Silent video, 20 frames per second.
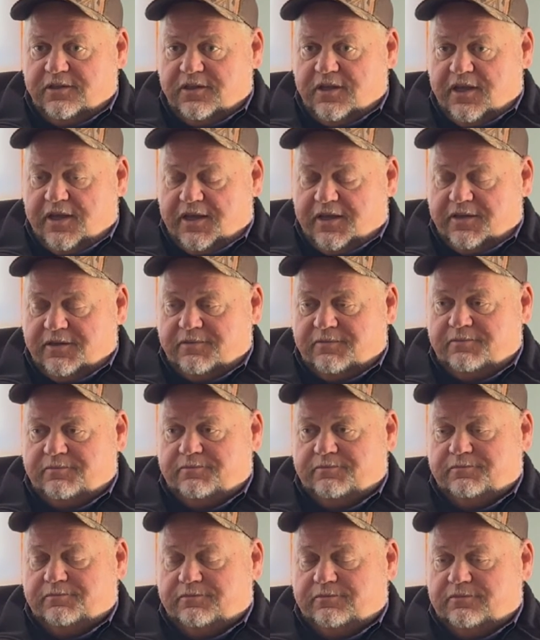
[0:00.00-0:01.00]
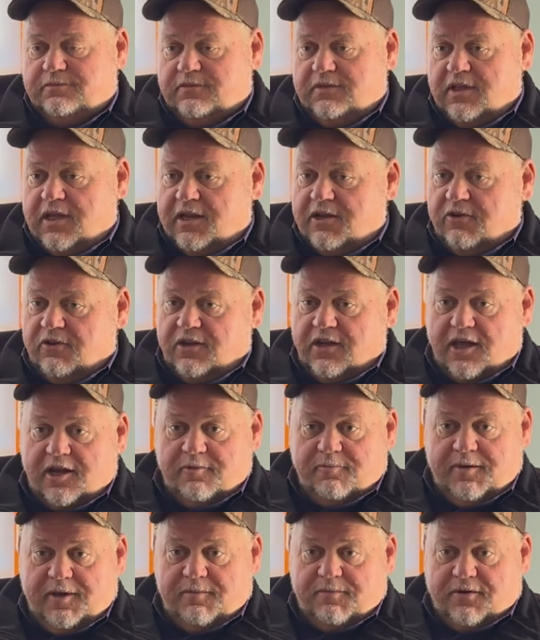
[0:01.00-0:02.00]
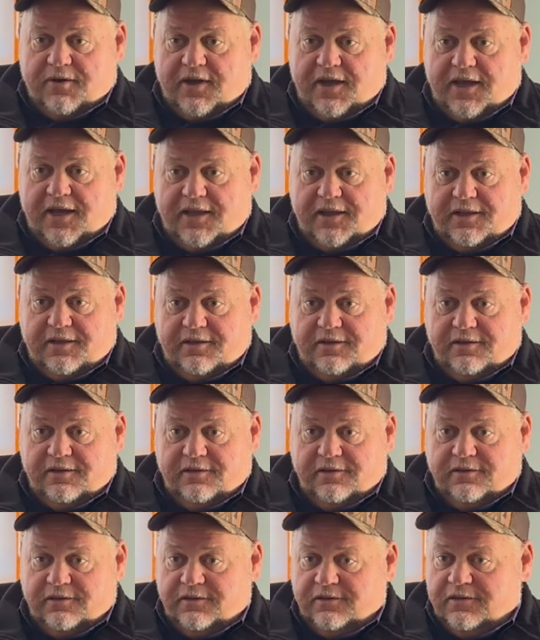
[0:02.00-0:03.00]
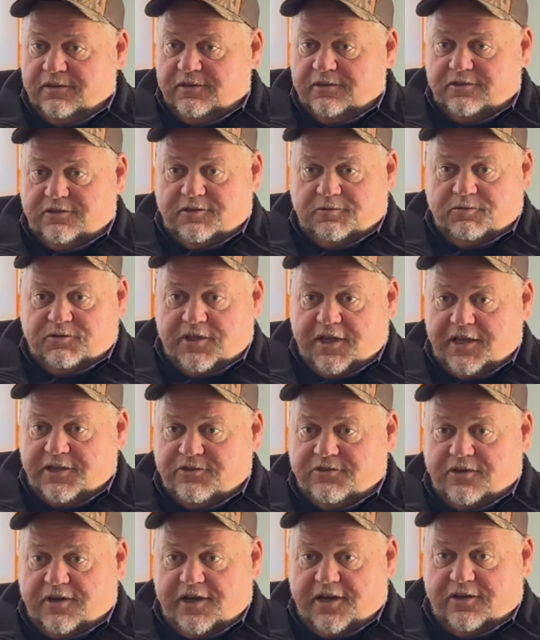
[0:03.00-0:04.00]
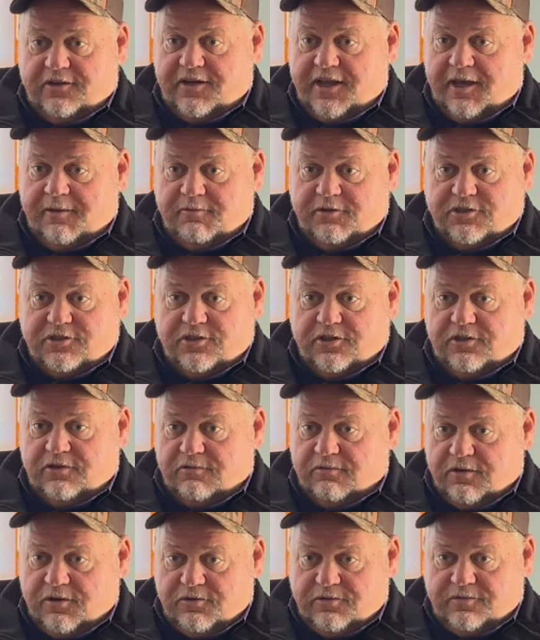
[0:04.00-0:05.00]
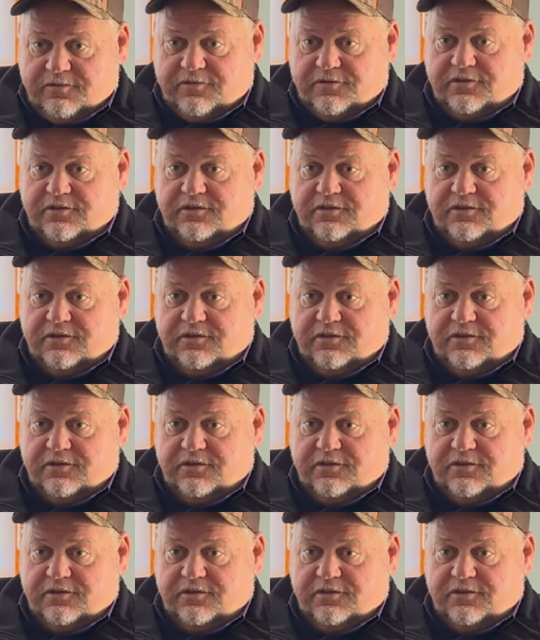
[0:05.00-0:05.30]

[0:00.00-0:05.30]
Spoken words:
I know a lot of people had substantial hail damage to the roofs.